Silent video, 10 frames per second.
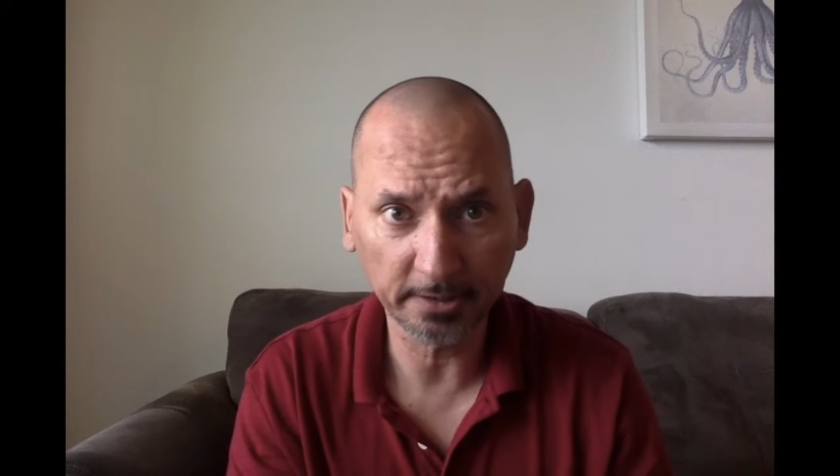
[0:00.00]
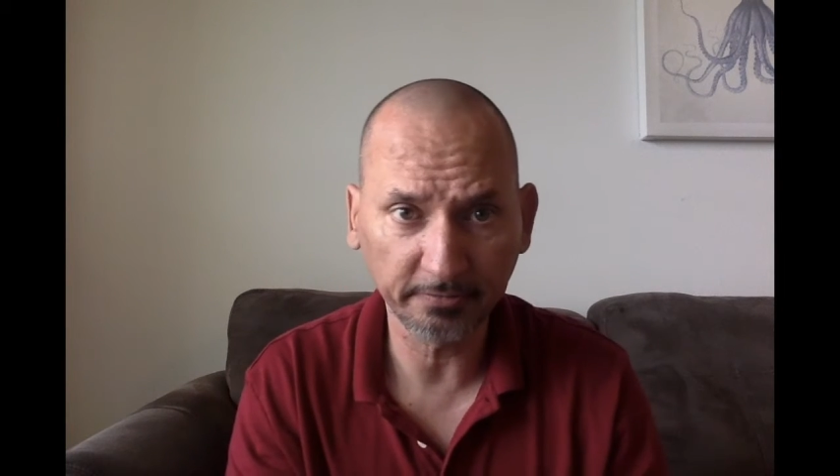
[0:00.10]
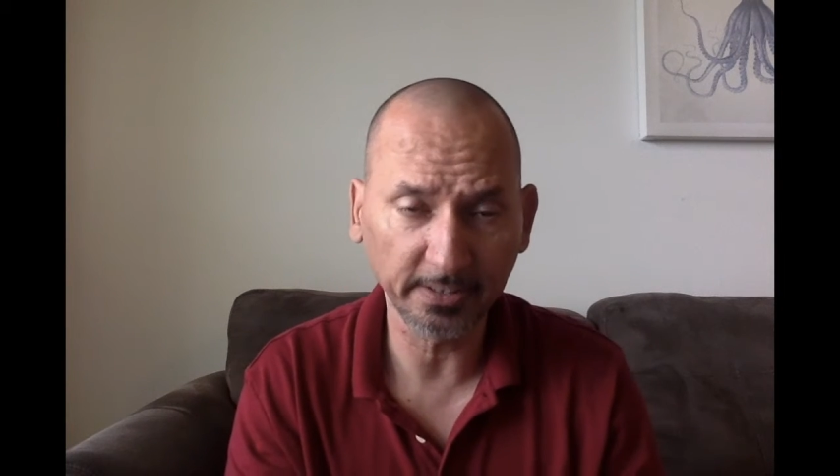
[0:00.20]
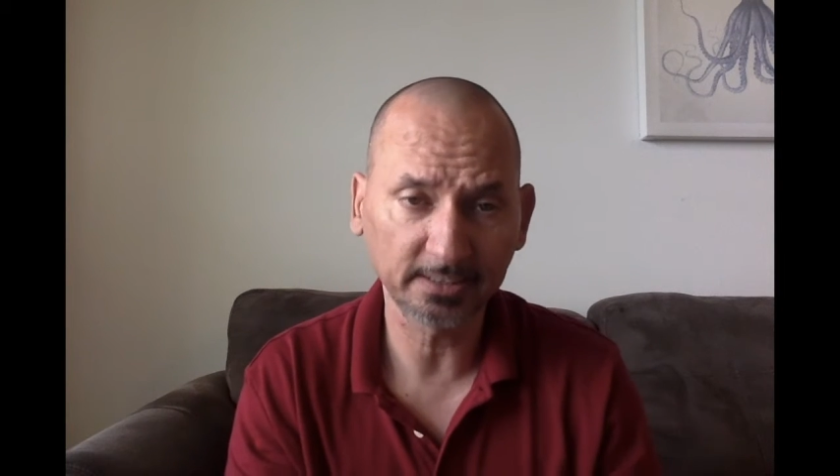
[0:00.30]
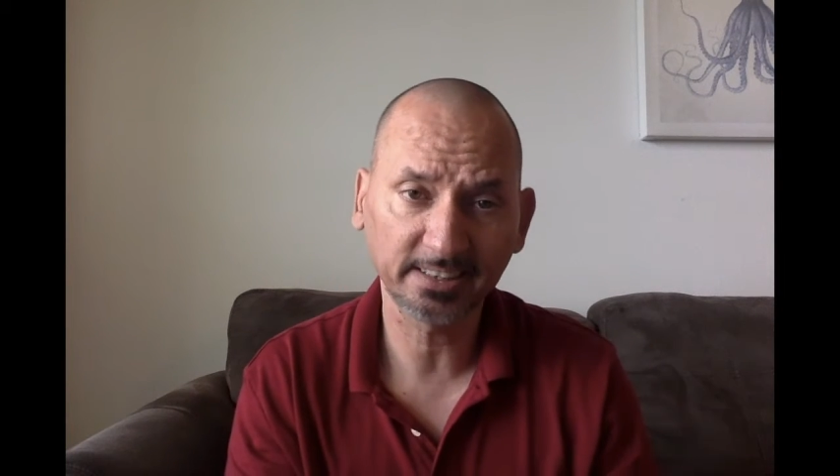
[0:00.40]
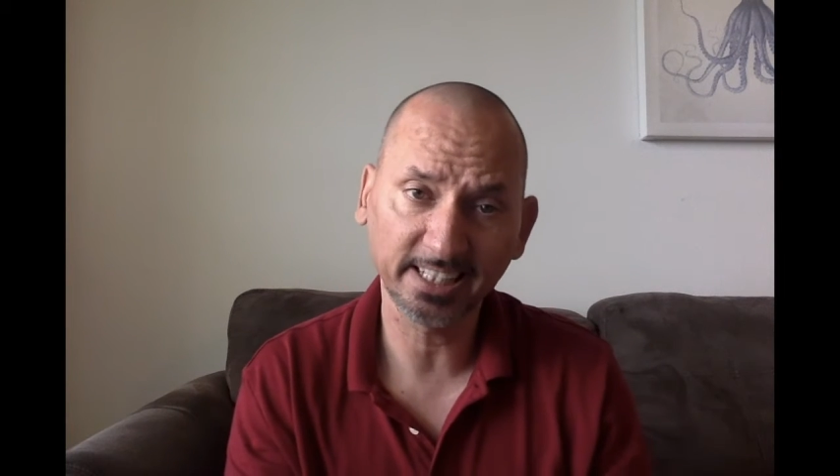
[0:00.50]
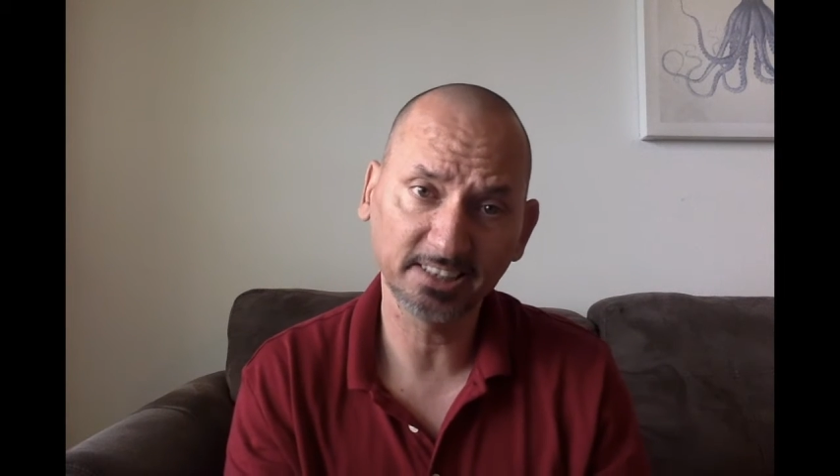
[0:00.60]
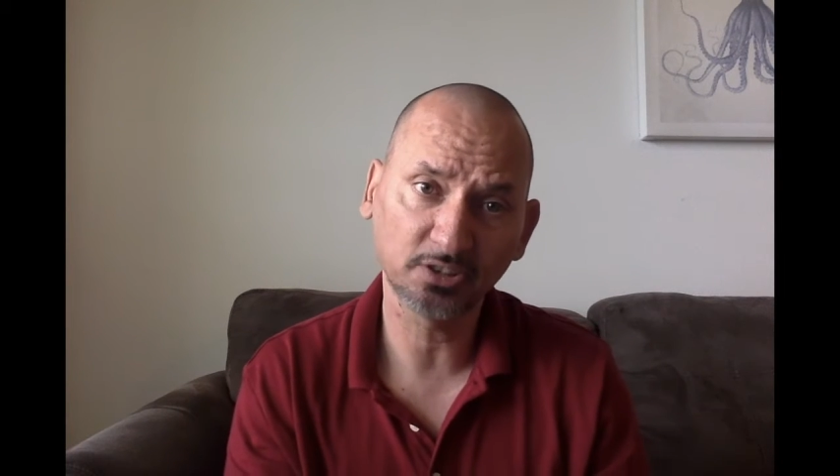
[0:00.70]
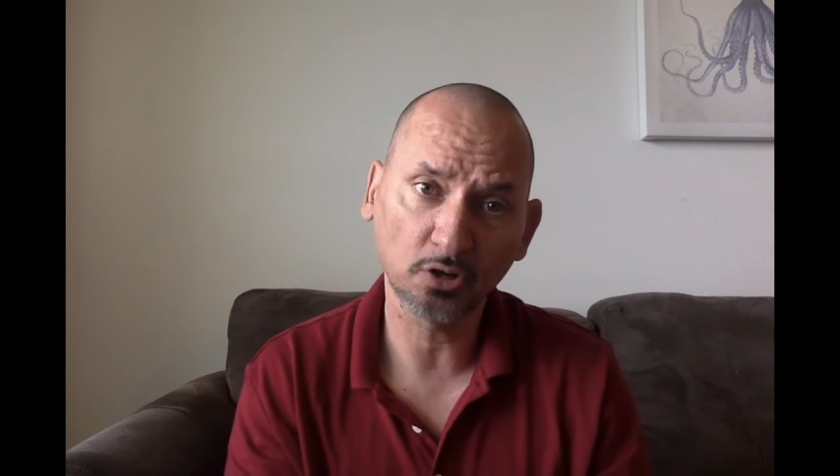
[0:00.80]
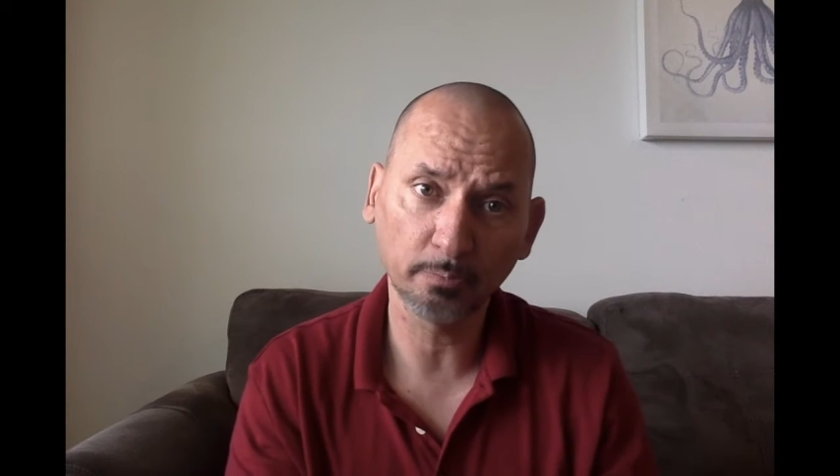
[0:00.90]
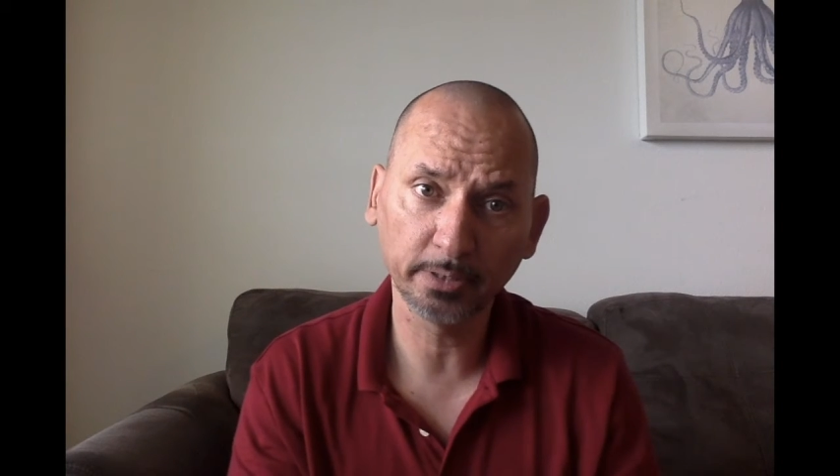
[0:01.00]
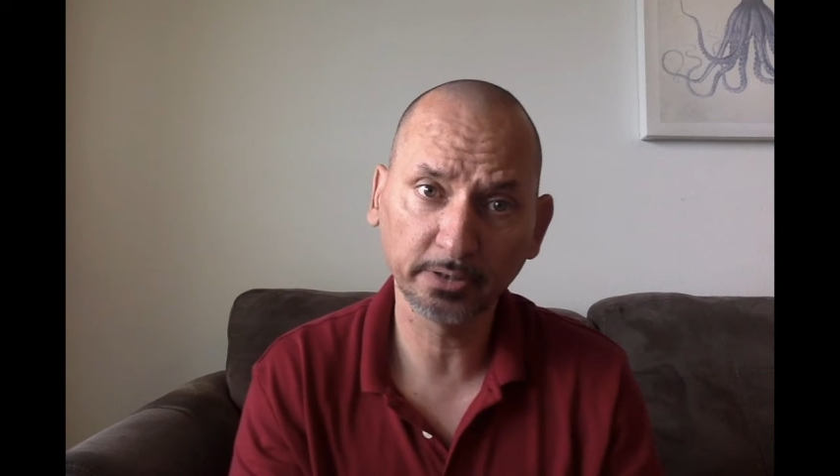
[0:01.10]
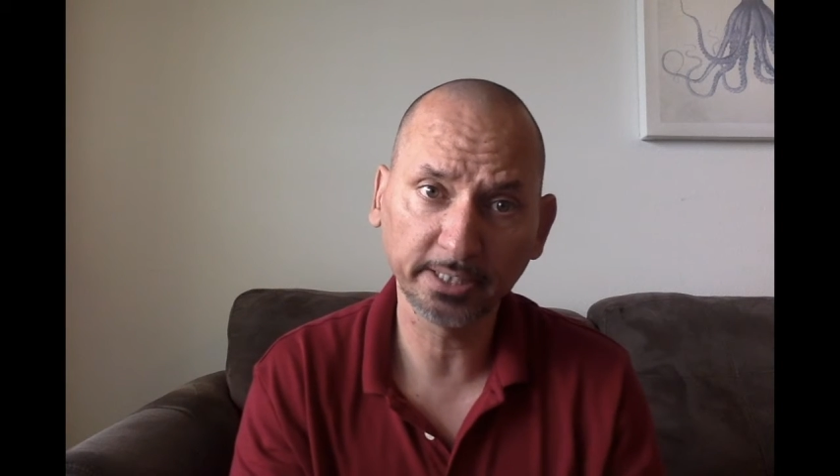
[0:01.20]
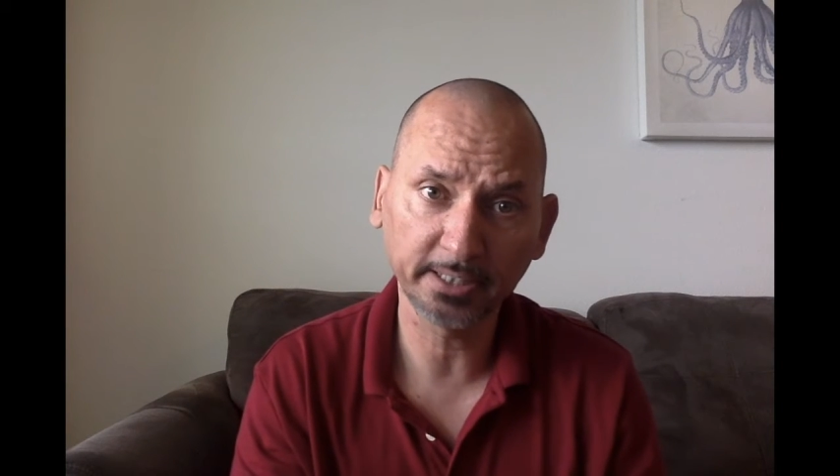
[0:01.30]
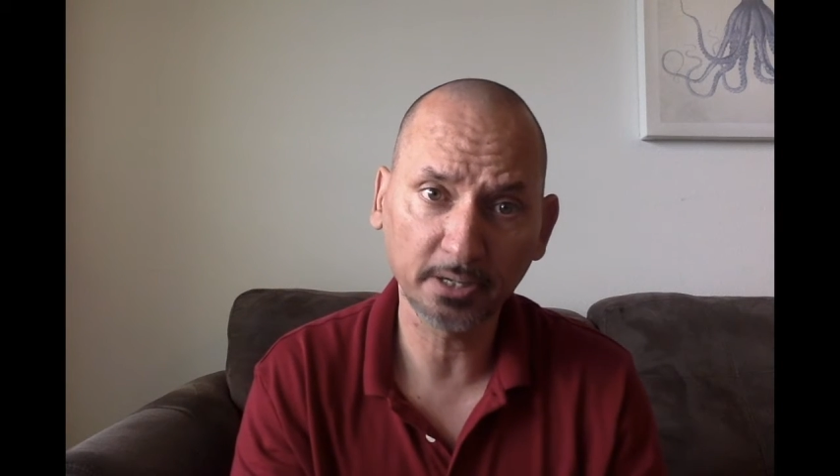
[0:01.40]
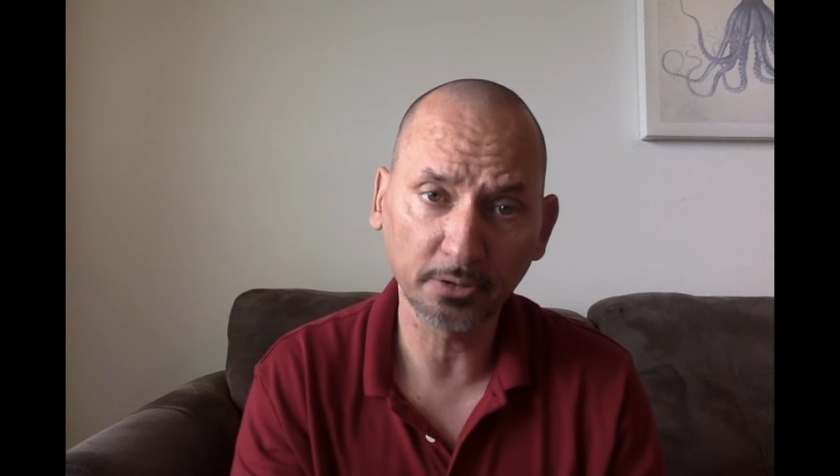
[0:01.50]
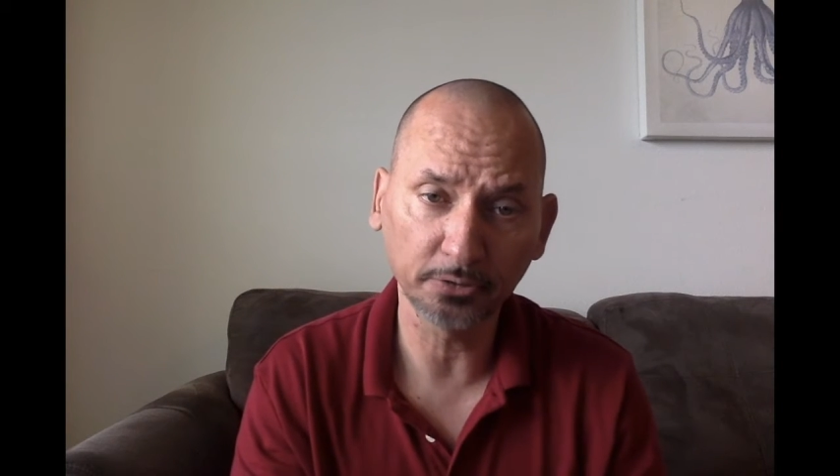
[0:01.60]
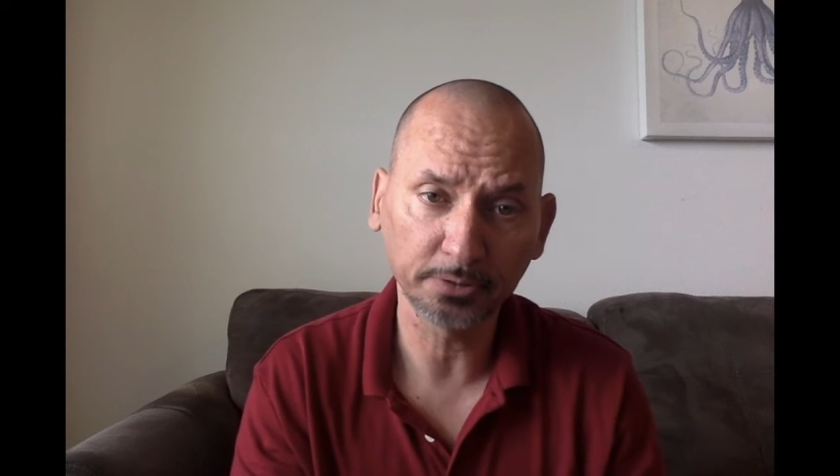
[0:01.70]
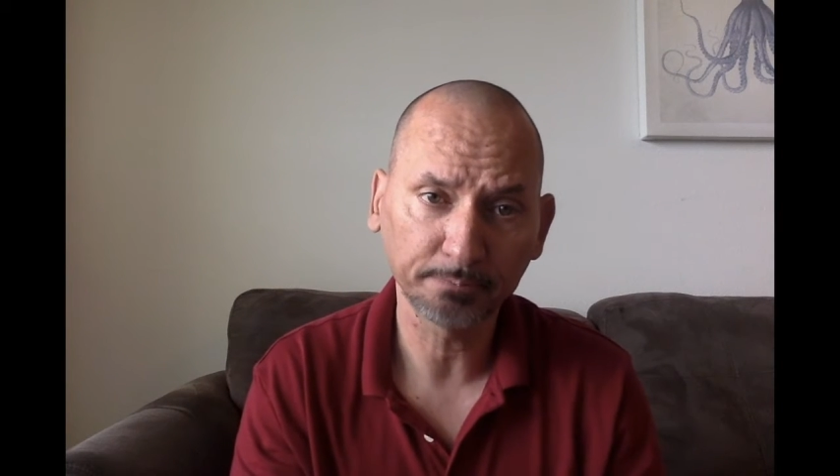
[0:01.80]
to fix things that are building codes.